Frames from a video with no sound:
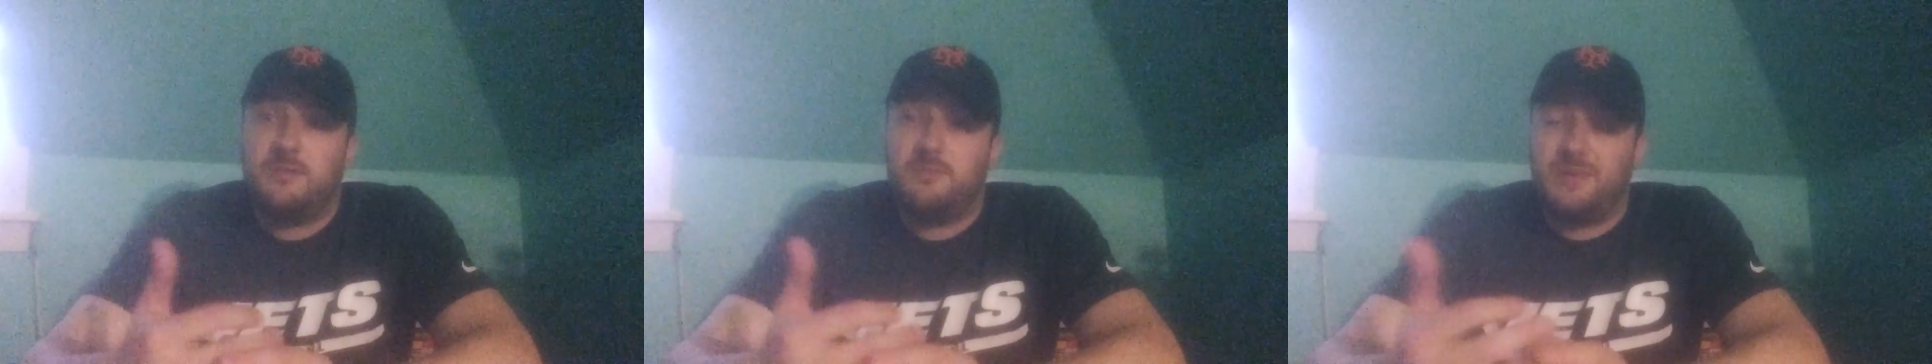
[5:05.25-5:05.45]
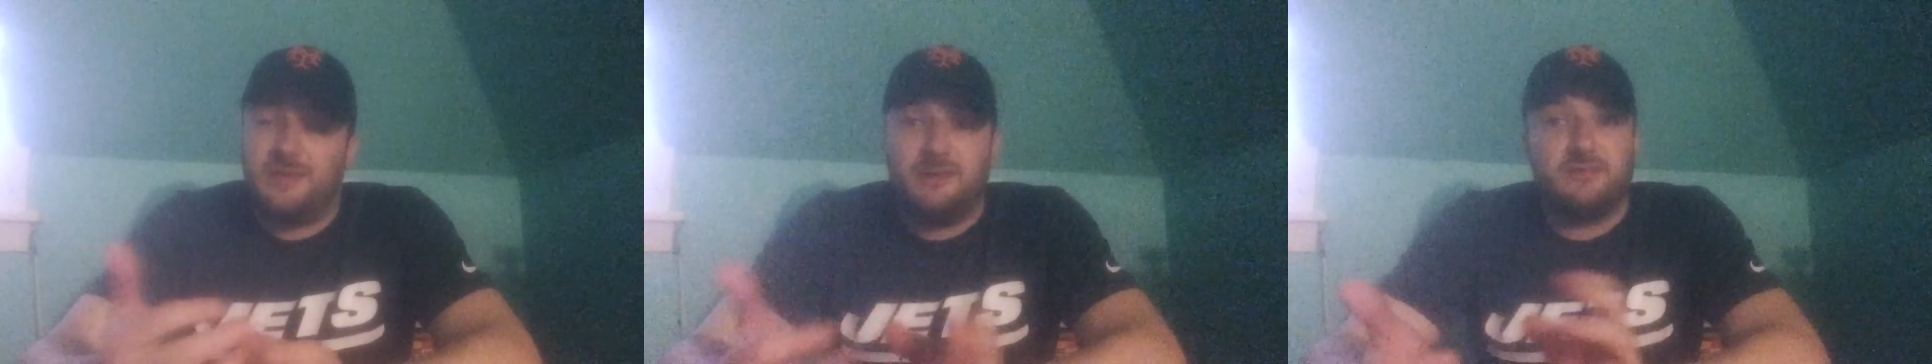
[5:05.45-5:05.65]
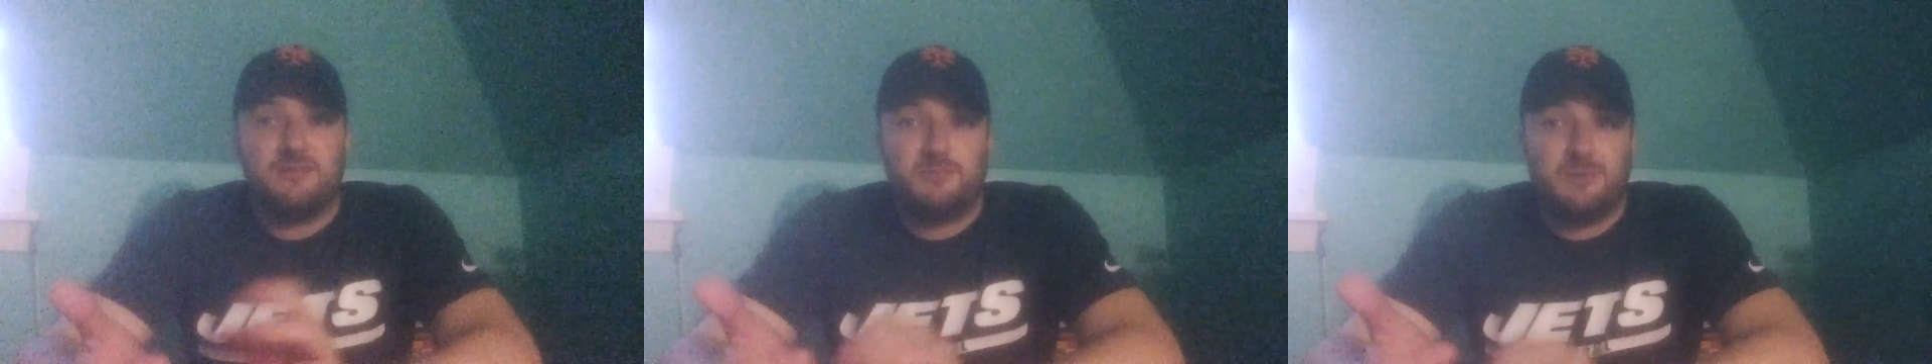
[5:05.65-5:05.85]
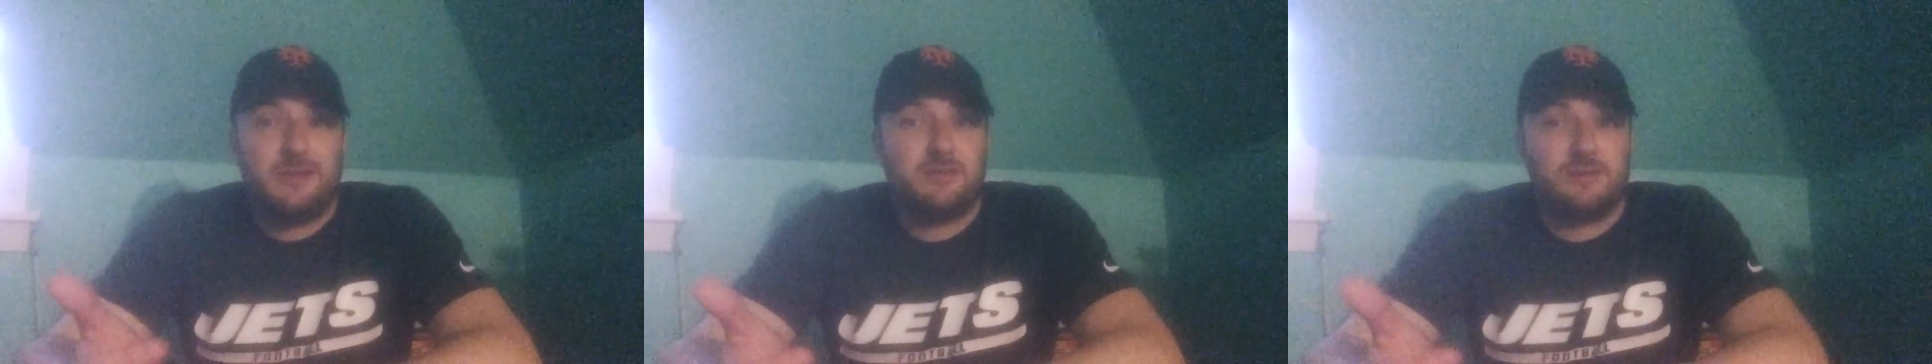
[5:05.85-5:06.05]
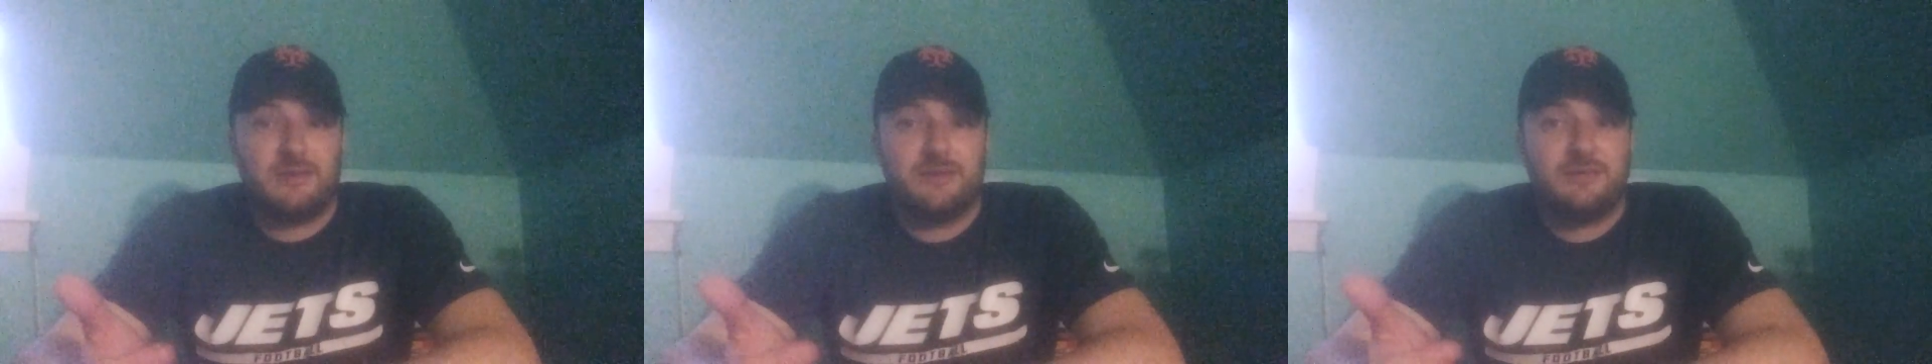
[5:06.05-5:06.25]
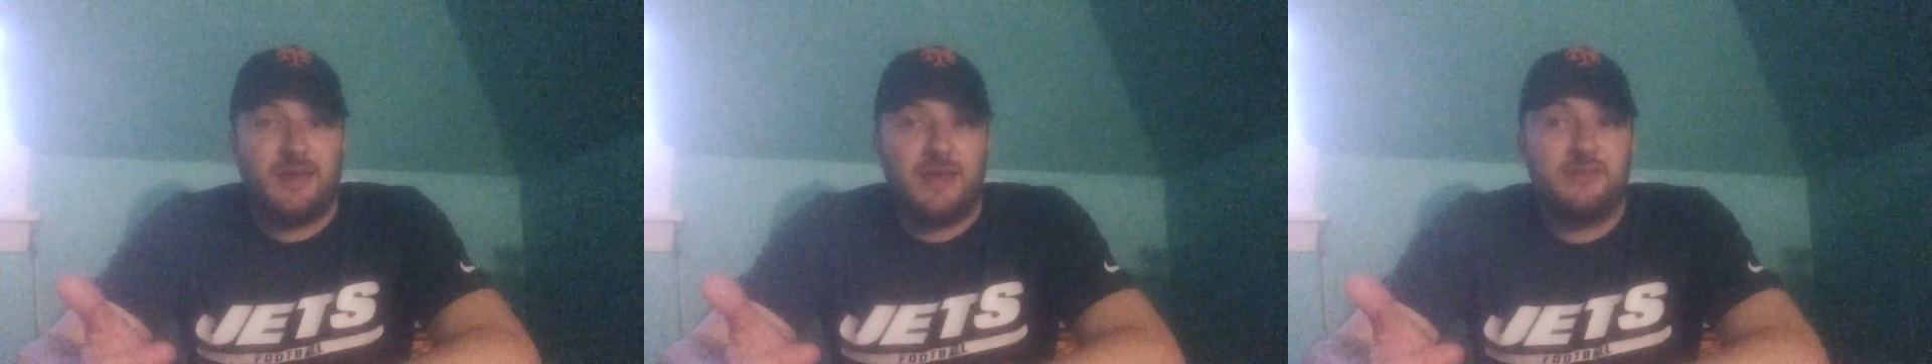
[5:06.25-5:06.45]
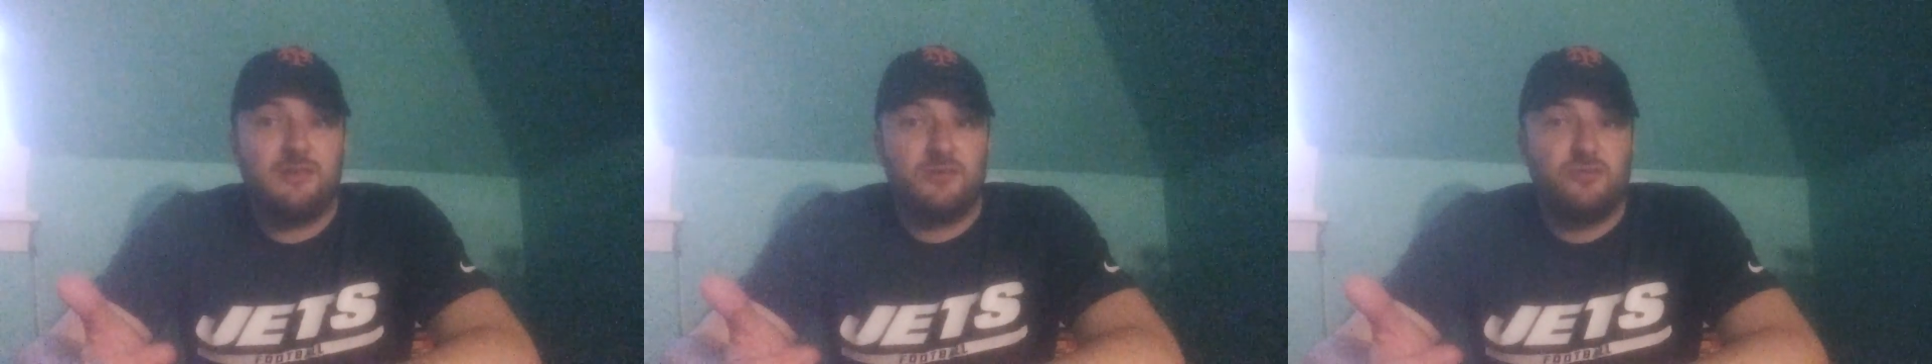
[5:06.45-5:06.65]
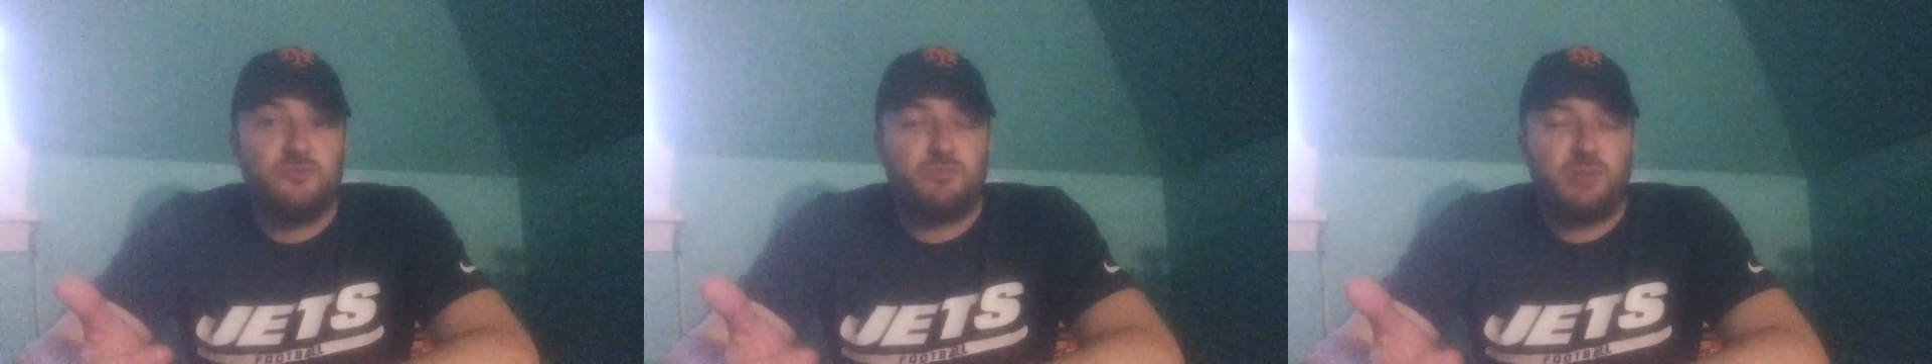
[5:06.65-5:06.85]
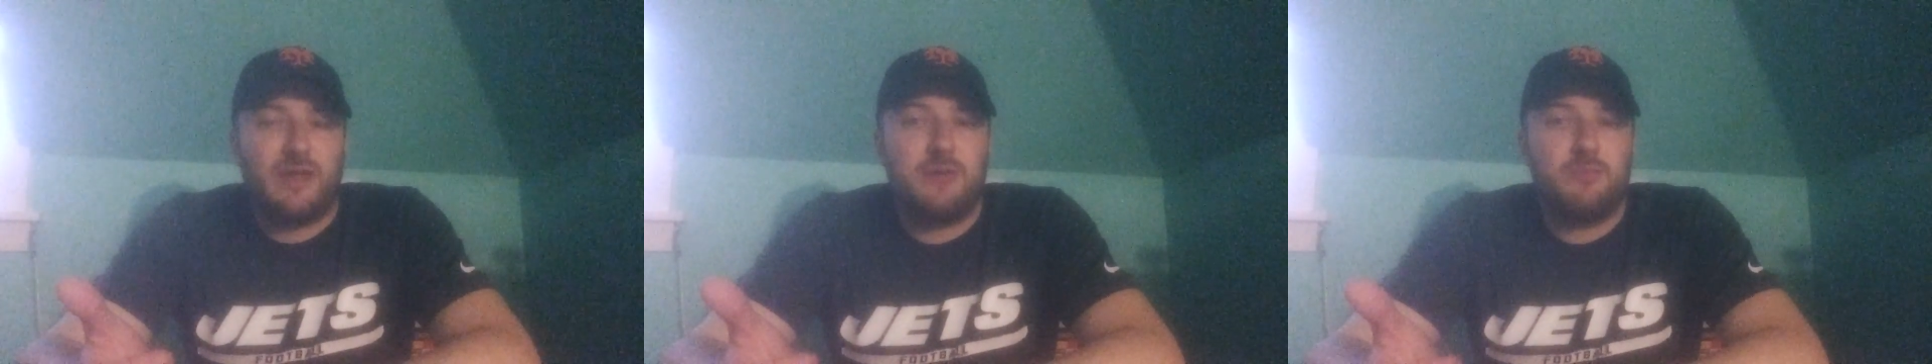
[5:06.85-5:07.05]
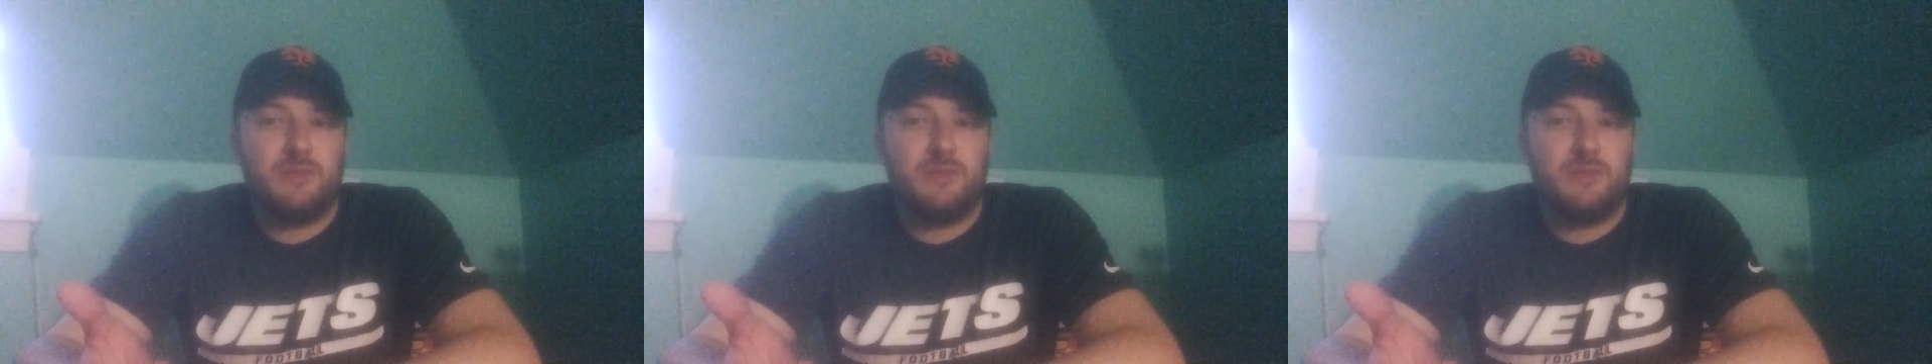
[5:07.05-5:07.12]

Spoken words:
especially because they had to use Plan